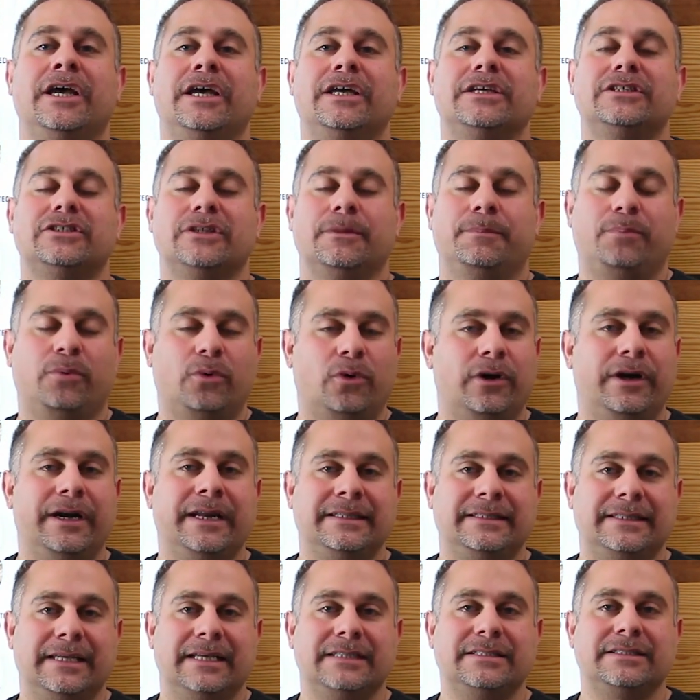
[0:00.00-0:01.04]
support
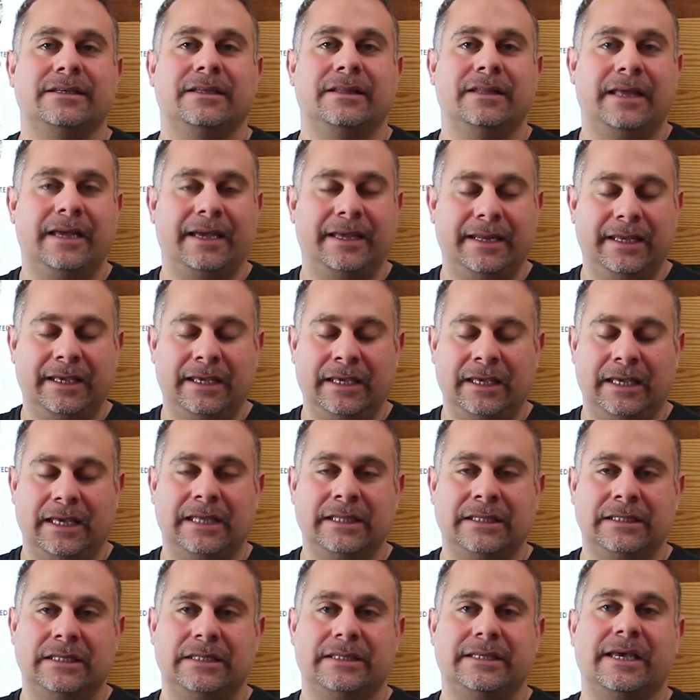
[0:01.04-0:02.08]
intestinal lining
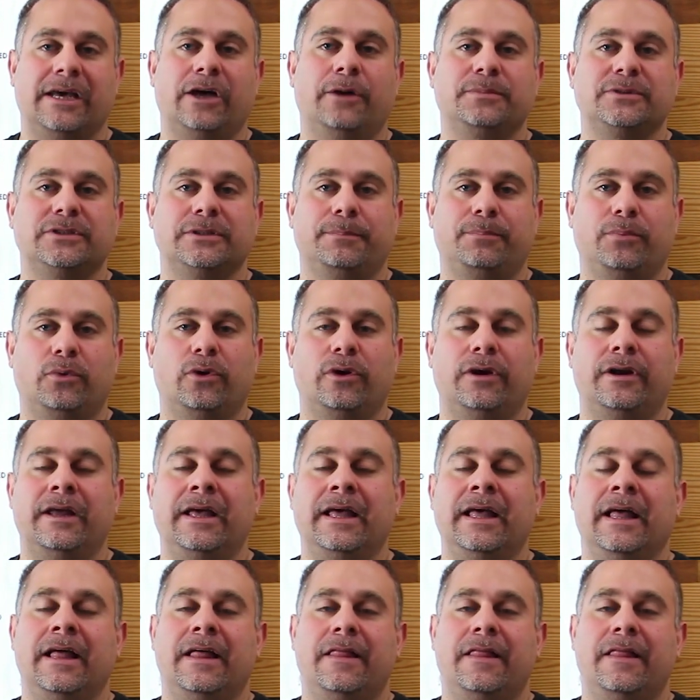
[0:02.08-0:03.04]
and to help support